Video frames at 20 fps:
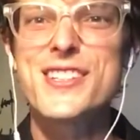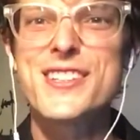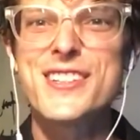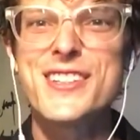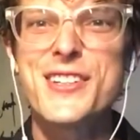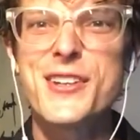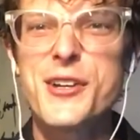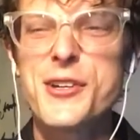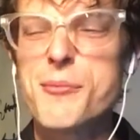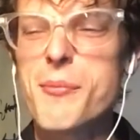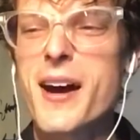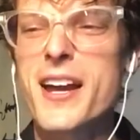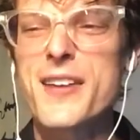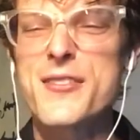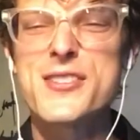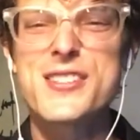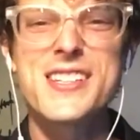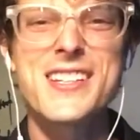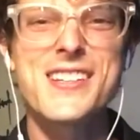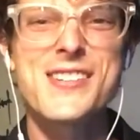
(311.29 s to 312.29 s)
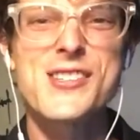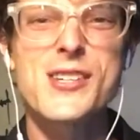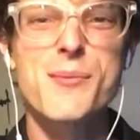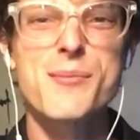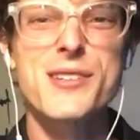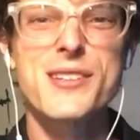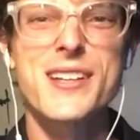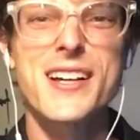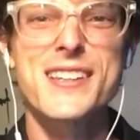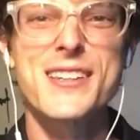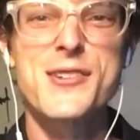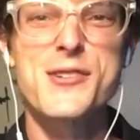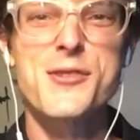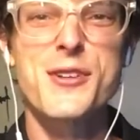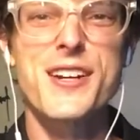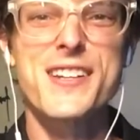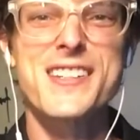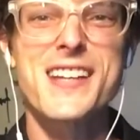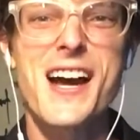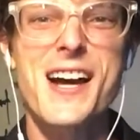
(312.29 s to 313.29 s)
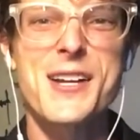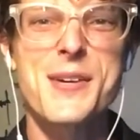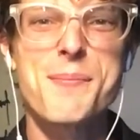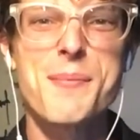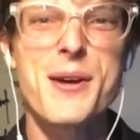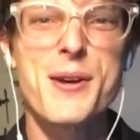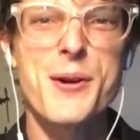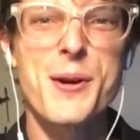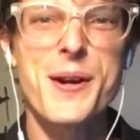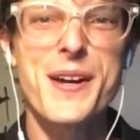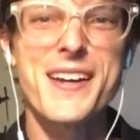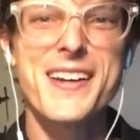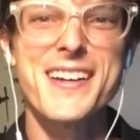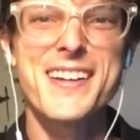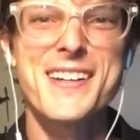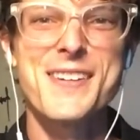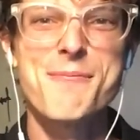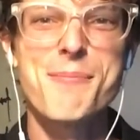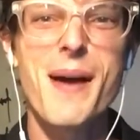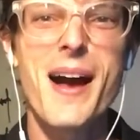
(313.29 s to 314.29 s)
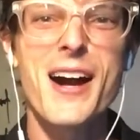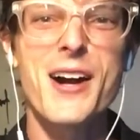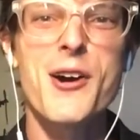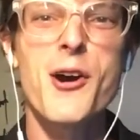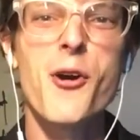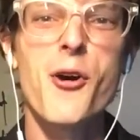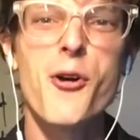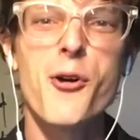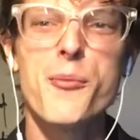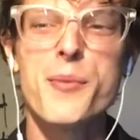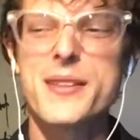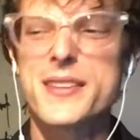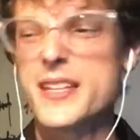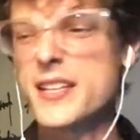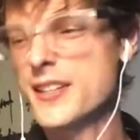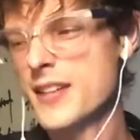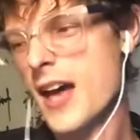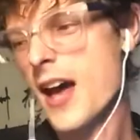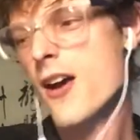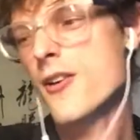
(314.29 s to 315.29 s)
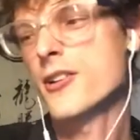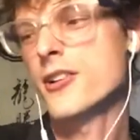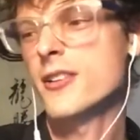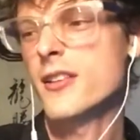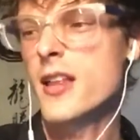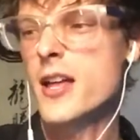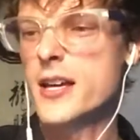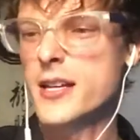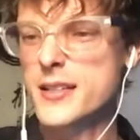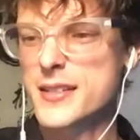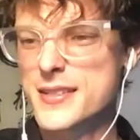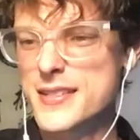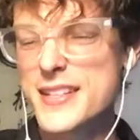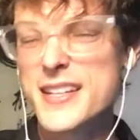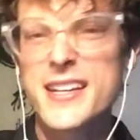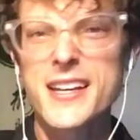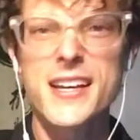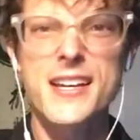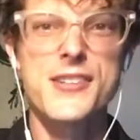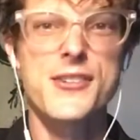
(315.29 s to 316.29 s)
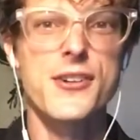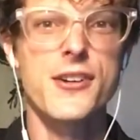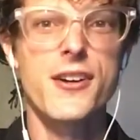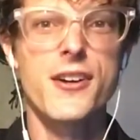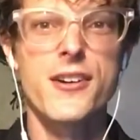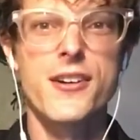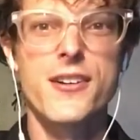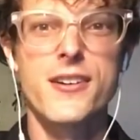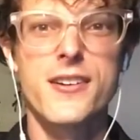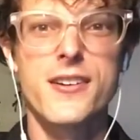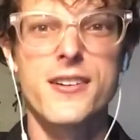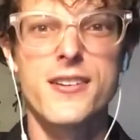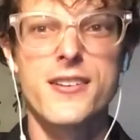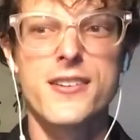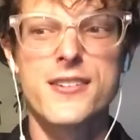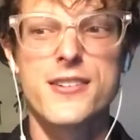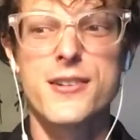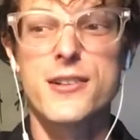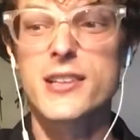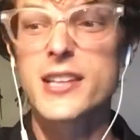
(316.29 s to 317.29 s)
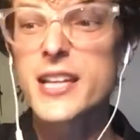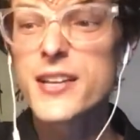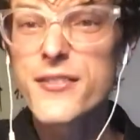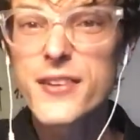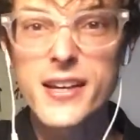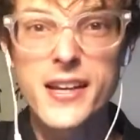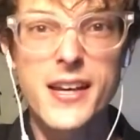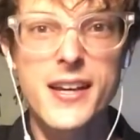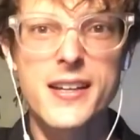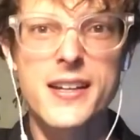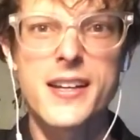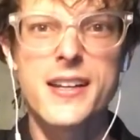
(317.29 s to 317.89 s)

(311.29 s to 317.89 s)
you know, you might have seen something like this on a documentary back home, but then now you're like seeing it and you're living it.